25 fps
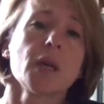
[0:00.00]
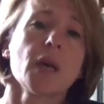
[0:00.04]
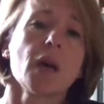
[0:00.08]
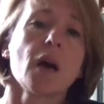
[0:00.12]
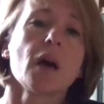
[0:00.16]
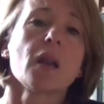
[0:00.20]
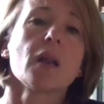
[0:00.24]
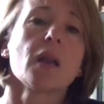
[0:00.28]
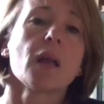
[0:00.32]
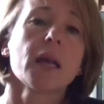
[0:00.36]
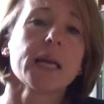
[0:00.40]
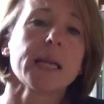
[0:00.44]

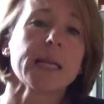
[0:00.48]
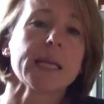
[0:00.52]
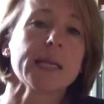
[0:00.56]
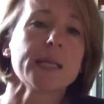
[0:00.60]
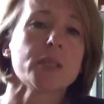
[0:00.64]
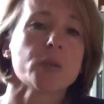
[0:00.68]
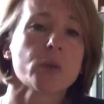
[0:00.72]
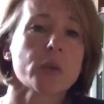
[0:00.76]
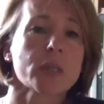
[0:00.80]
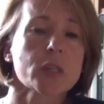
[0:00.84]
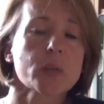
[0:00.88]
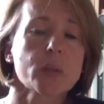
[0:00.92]
are likely
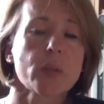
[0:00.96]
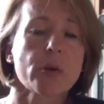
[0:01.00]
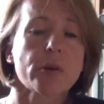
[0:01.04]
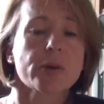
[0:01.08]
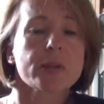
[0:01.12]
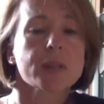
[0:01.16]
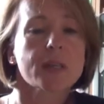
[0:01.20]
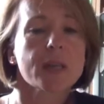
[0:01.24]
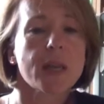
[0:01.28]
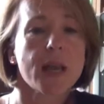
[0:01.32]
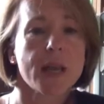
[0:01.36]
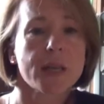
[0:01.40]
to
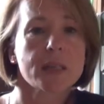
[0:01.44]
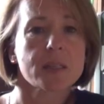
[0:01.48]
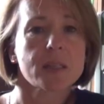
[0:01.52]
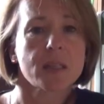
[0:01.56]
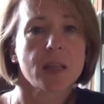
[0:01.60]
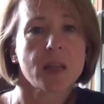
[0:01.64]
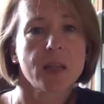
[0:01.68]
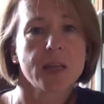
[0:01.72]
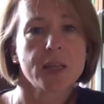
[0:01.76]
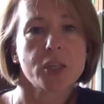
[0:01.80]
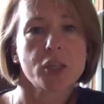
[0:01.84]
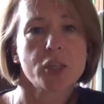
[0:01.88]
experience an
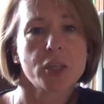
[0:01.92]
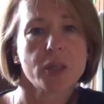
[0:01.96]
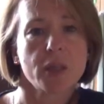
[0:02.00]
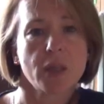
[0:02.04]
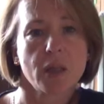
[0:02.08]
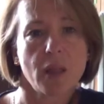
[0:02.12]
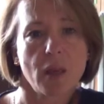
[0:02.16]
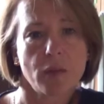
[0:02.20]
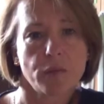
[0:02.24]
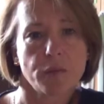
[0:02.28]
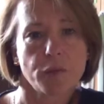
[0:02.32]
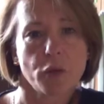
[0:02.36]
escalation
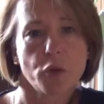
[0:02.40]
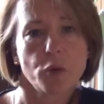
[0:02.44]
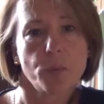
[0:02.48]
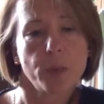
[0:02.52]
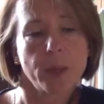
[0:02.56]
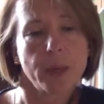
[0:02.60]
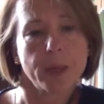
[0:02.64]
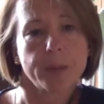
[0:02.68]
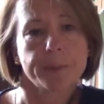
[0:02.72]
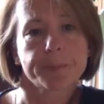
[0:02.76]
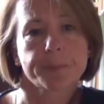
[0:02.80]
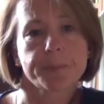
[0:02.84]
in that
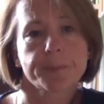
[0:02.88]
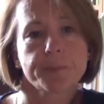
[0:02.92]
phobia.